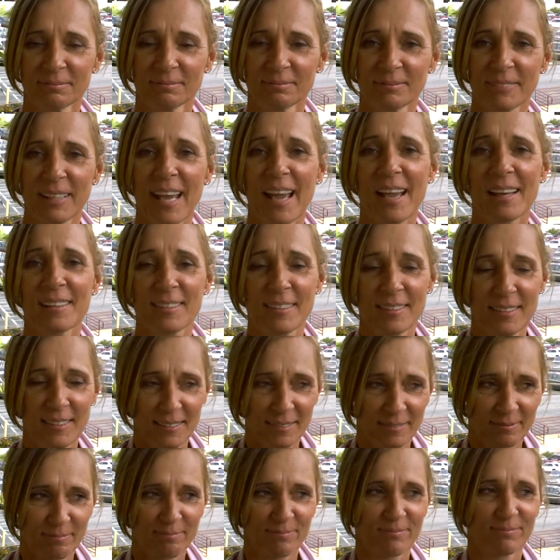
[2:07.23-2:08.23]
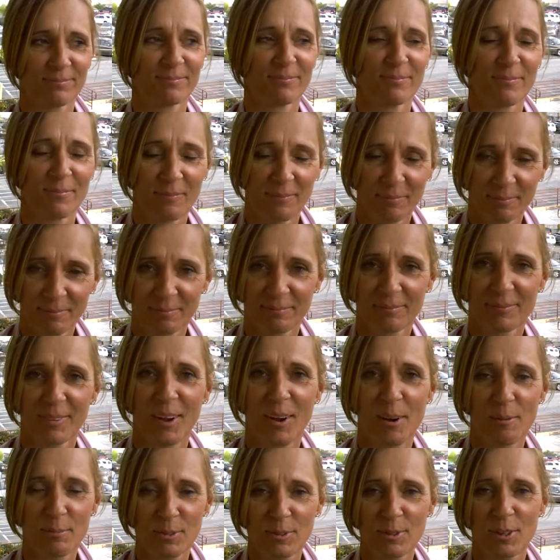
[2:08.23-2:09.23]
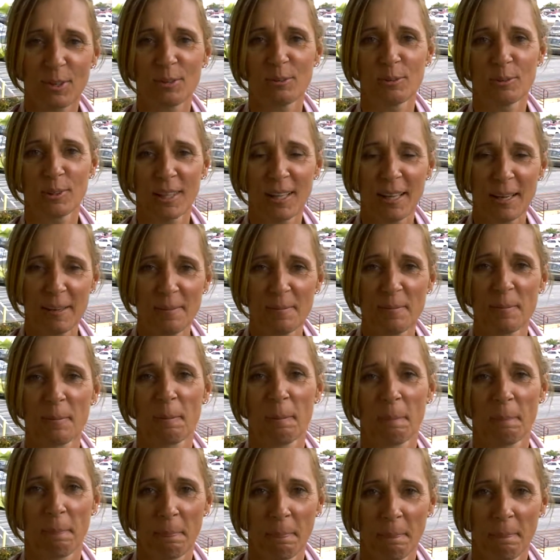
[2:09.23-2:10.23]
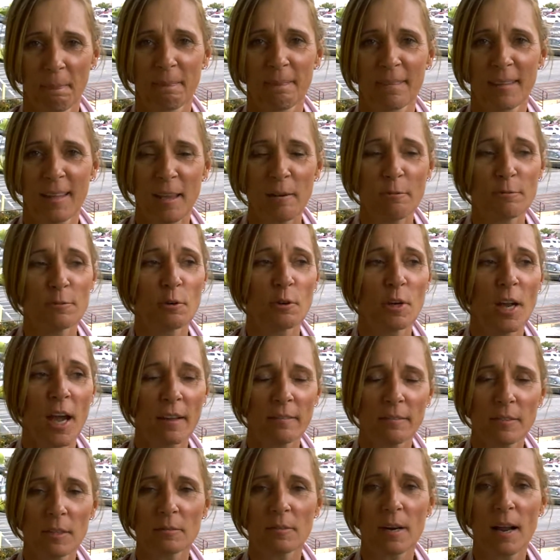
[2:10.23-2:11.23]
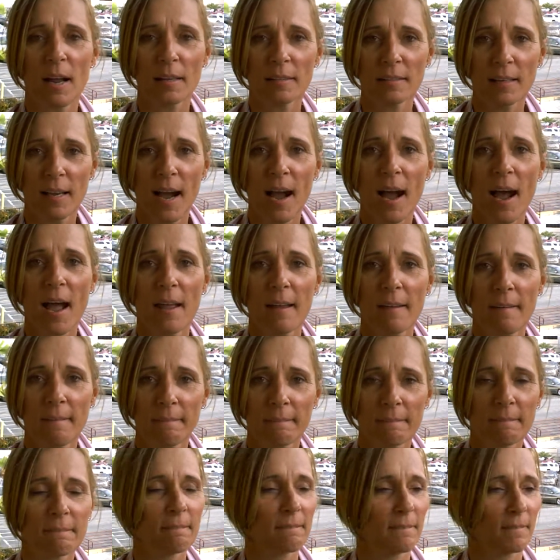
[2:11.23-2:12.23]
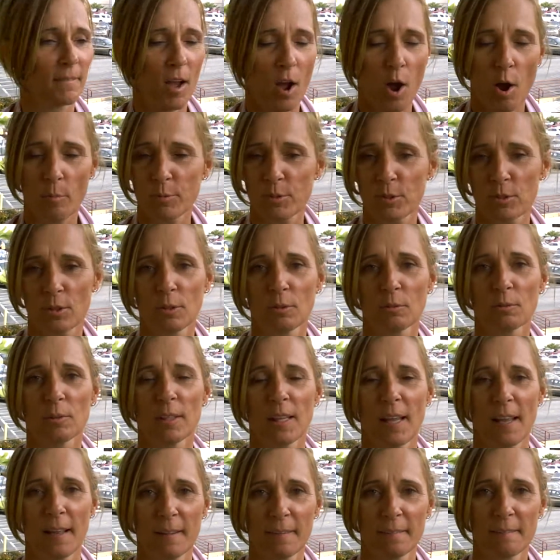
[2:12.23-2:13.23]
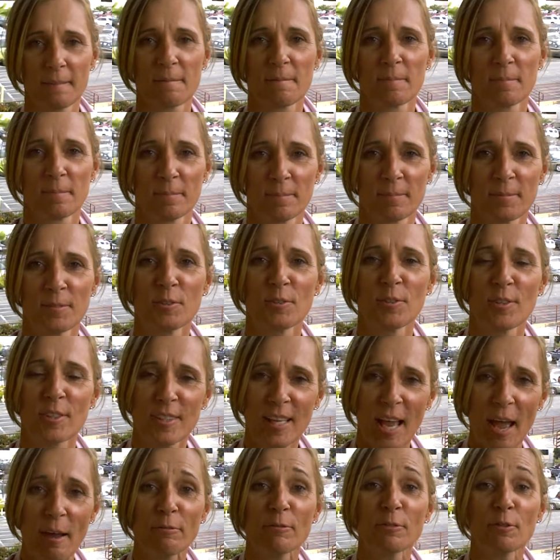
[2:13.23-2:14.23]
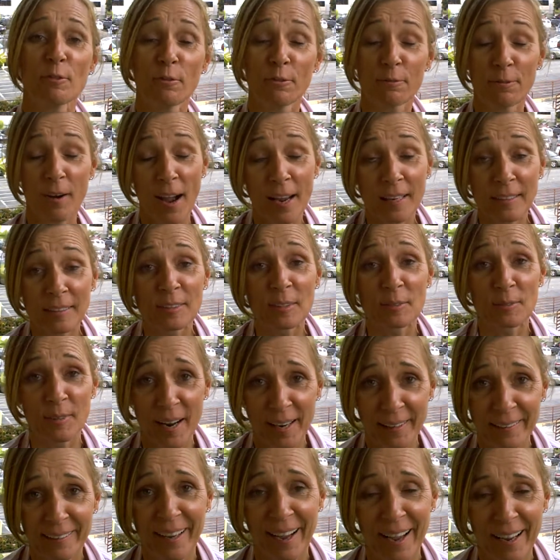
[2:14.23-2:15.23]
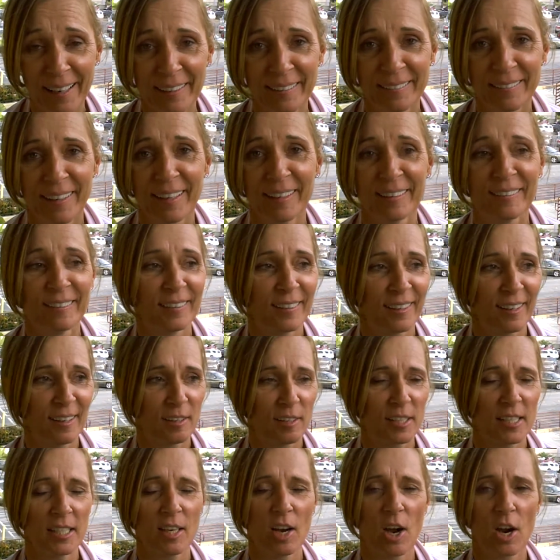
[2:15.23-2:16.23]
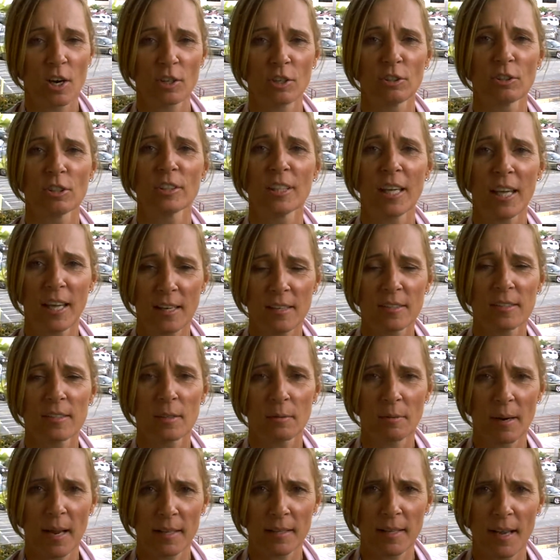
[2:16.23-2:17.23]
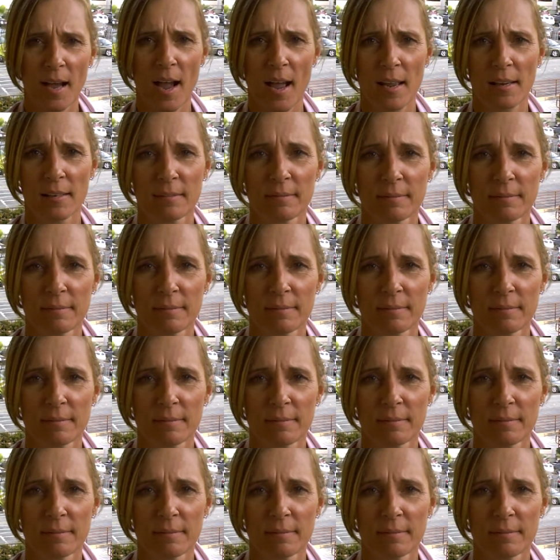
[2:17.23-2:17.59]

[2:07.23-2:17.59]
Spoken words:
Yes, absolutely. If you got the right guy, absolutely. You just have to find the right guy, and Lee Arnold is the right guy.